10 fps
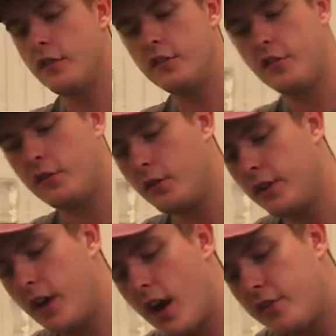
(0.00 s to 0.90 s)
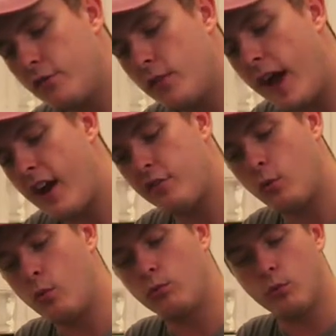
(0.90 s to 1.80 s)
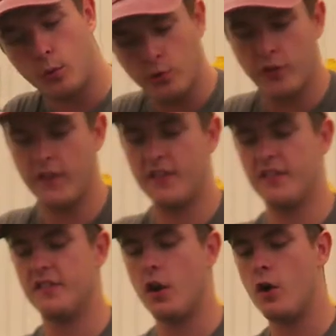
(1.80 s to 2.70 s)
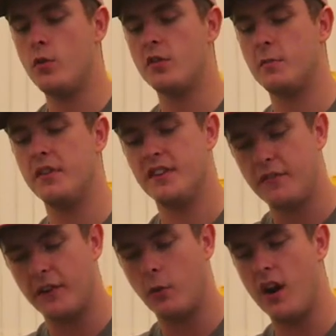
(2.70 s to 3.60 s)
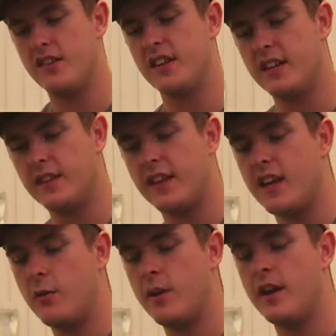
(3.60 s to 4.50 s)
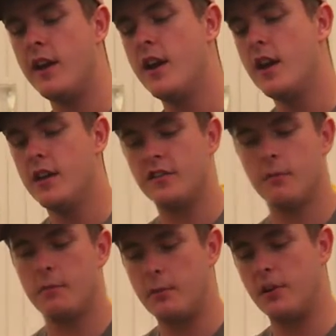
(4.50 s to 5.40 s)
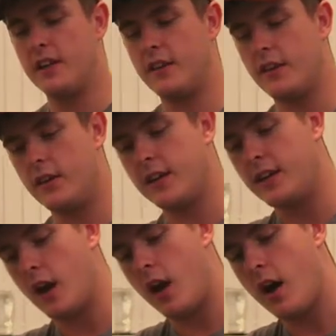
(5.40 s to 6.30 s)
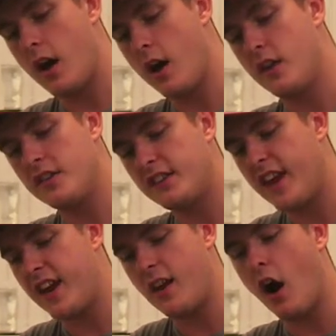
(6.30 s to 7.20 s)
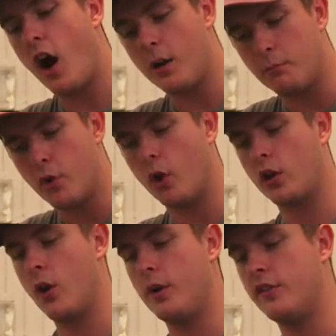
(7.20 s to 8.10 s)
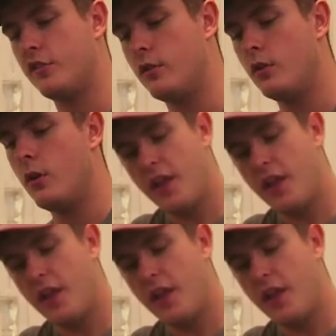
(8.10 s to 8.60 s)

So just to talk you guys through the actual rules for this, there's no specific way to eat the kiwi. Some people eat the uh, skin, I'm not going to.